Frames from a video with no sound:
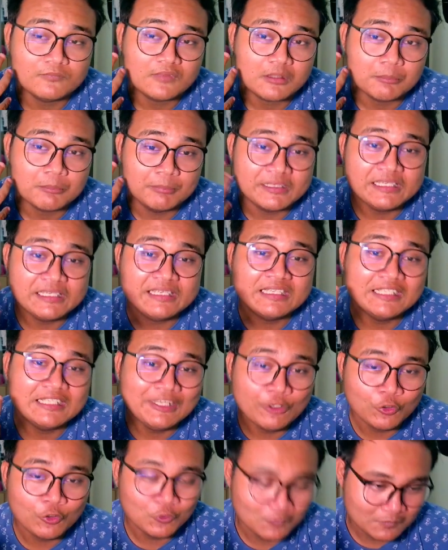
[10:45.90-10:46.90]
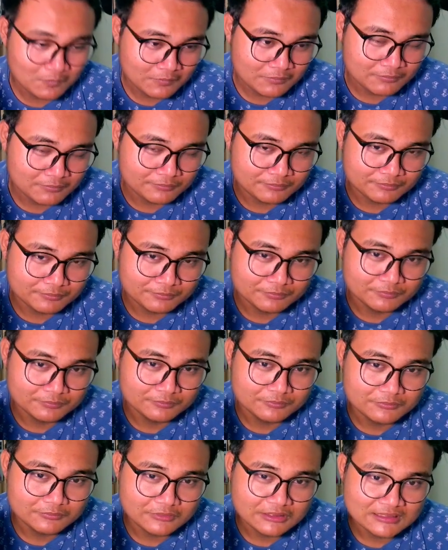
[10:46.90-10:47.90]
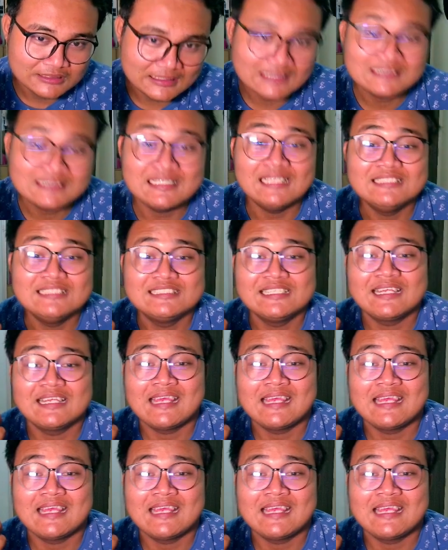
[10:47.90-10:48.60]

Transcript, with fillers: Begin lo. Sasanjin